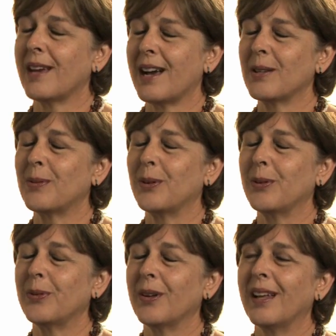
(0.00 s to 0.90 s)
thatch roof
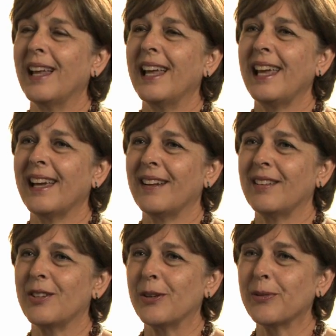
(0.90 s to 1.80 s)
and
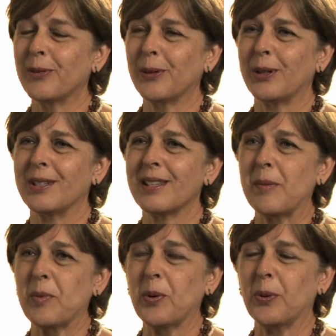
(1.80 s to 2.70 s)
dirt floors
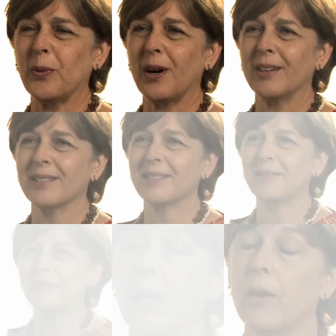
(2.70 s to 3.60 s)
and pole walls.
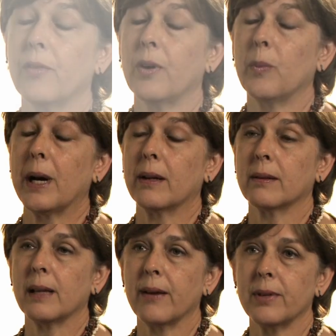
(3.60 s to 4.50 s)
For about
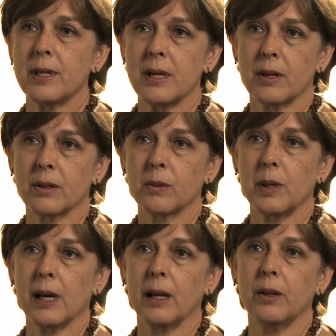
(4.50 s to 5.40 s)
11 years, we
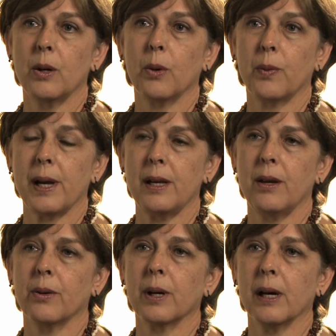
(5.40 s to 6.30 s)
had no
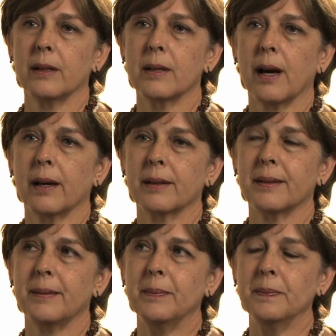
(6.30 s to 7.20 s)
radio contact.
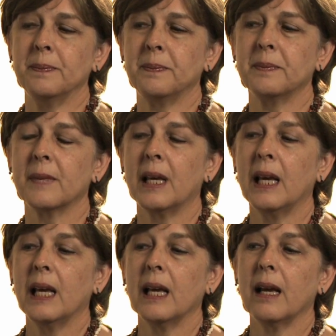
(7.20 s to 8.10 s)

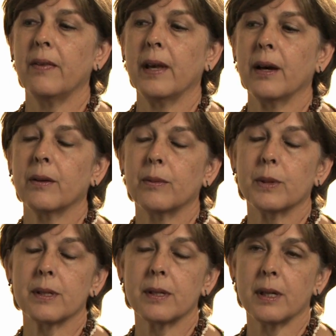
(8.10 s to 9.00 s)
And that
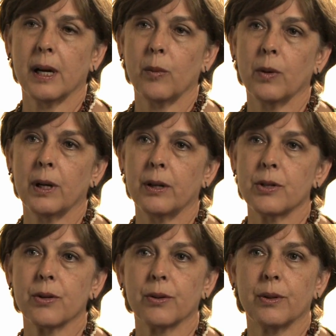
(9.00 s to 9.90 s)
was a time when our
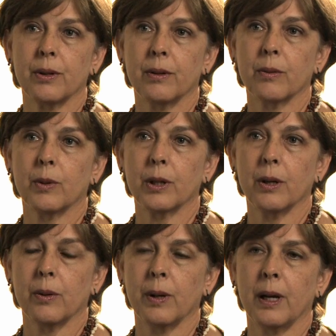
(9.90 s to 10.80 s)
children were
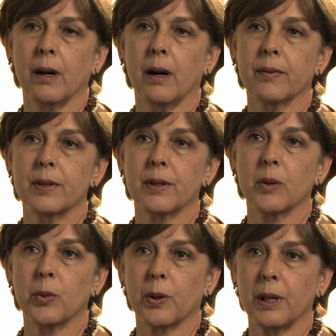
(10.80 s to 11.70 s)
going off to the
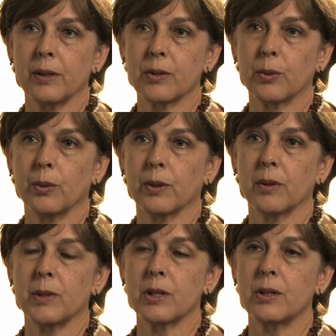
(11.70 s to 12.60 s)
boarding school, the
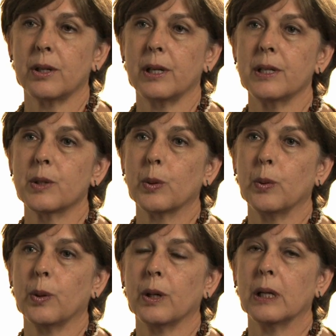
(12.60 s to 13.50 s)
missionary
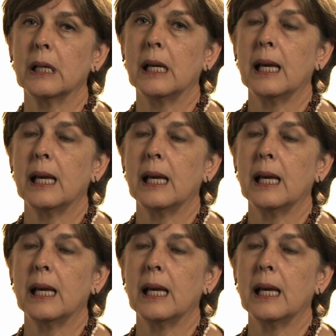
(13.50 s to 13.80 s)
school,